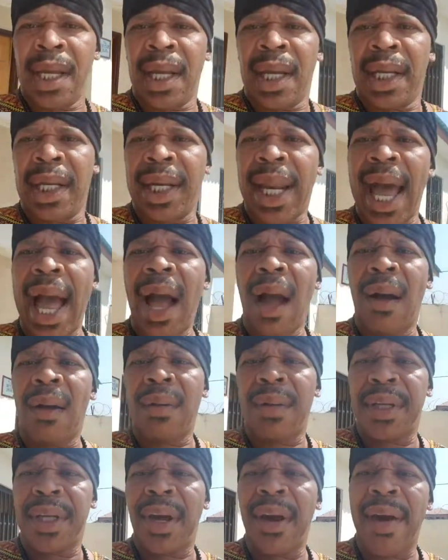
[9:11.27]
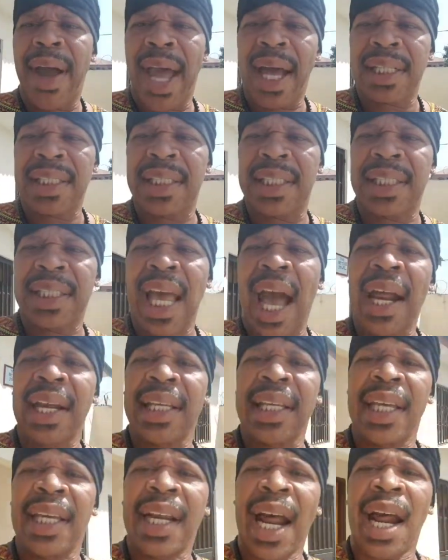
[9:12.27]
now your ass has got to
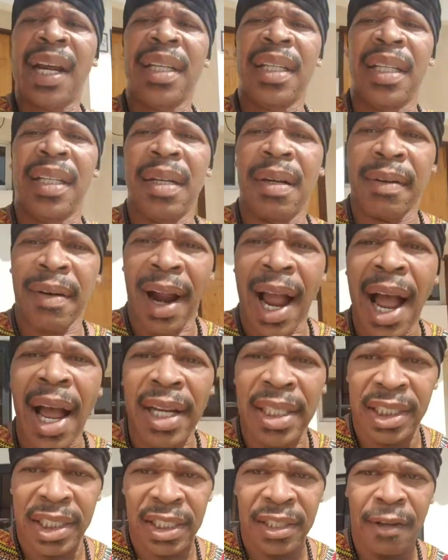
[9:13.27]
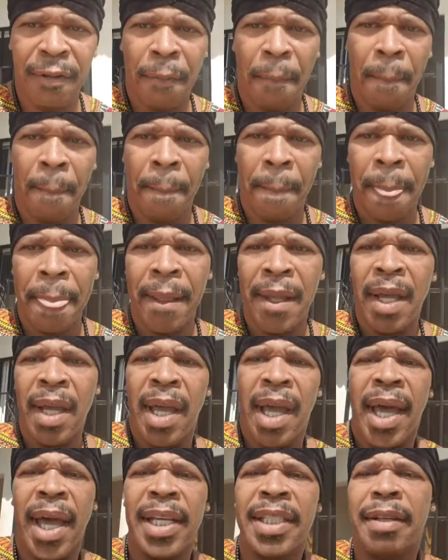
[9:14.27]
get out of the garage.
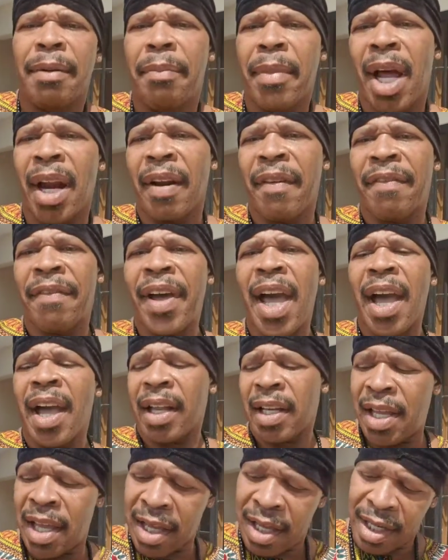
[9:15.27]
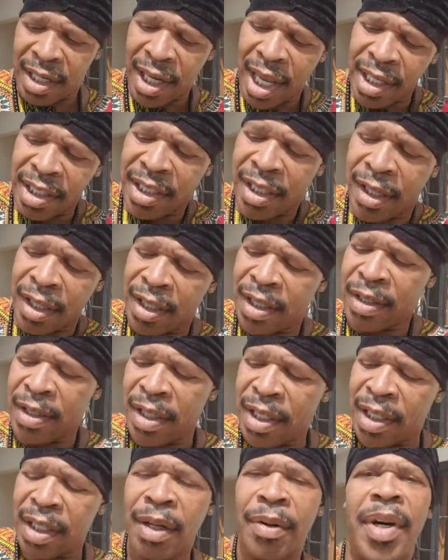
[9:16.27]
As a matter of fact, they tell you,
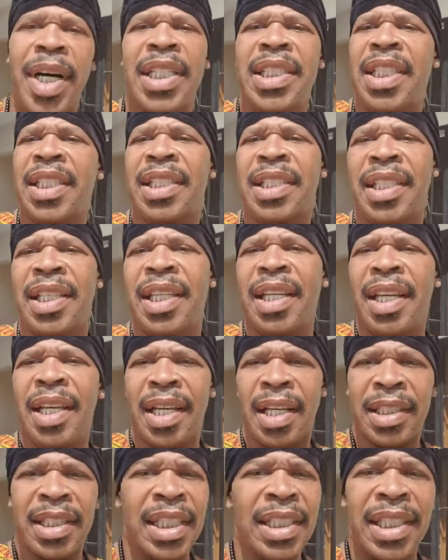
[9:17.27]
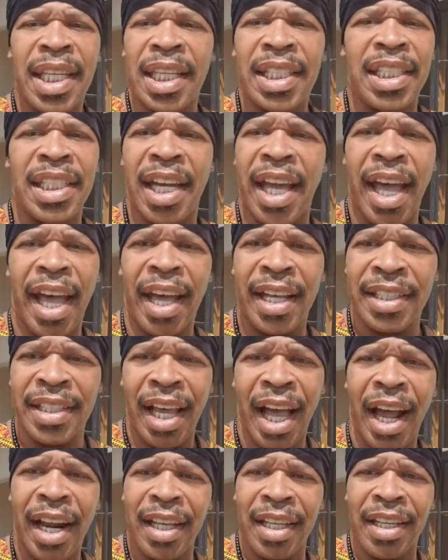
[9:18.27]
you know what, just get your ass
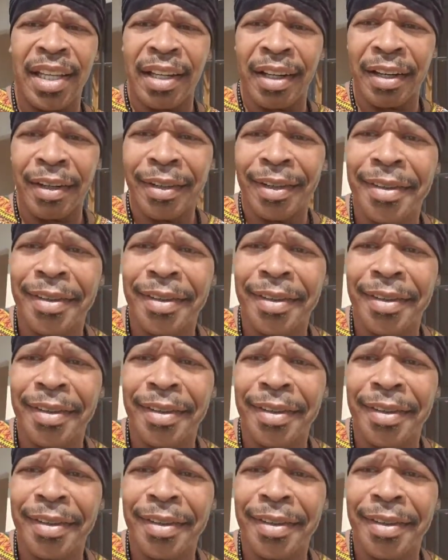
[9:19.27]
out of here.